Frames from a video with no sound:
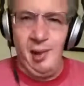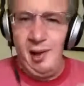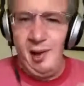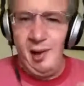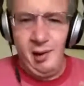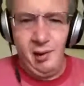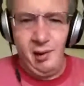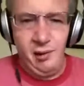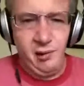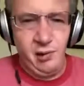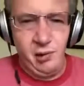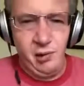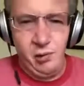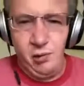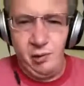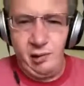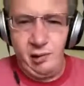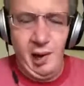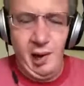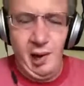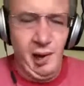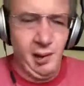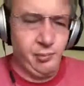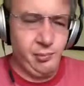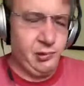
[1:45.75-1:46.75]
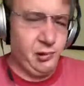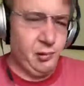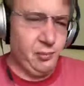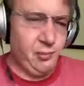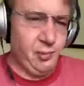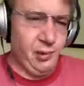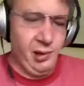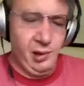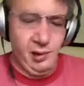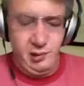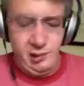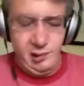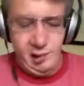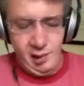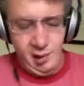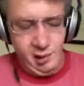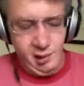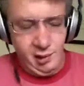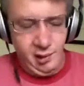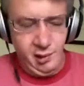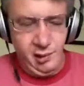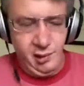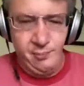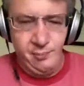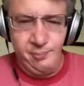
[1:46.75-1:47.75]
how to do a capture page, how
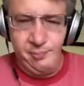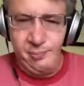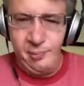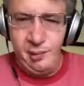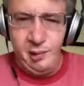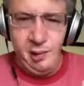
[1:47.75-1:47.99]
to